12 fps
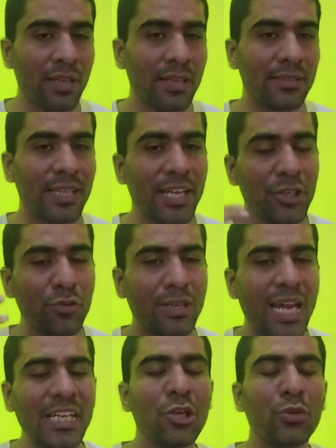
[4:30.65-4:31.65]
then you
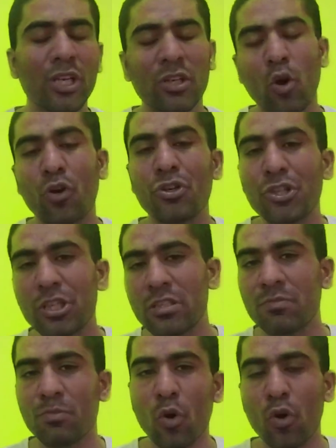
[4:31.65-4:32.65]
get into a conscious
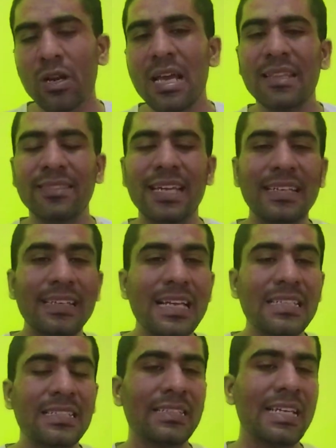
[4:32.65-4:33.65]
mode that yes,